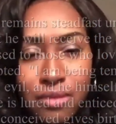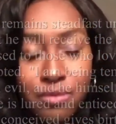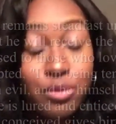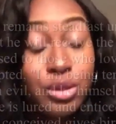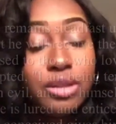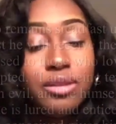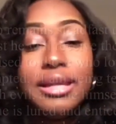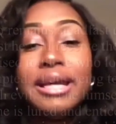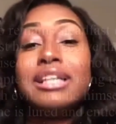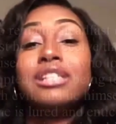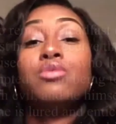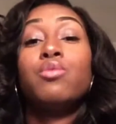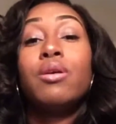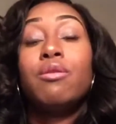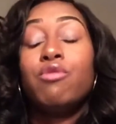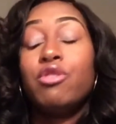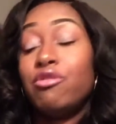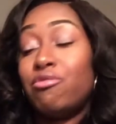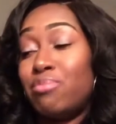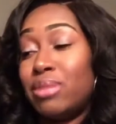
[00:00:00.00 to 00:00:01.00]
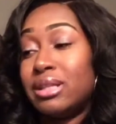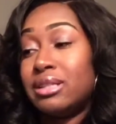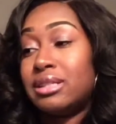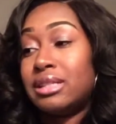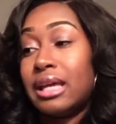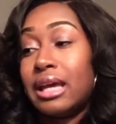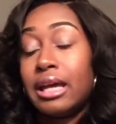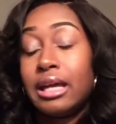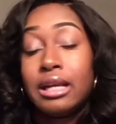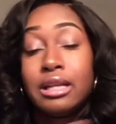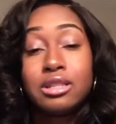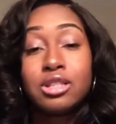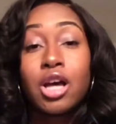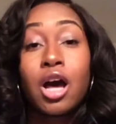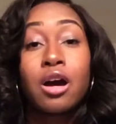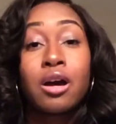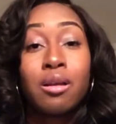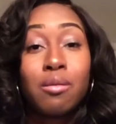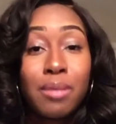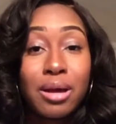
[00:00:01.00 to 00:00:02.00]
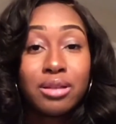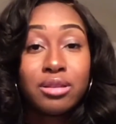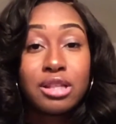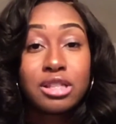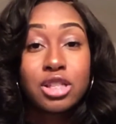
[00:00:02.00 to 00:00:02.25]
And that's what we've been saying and talking about this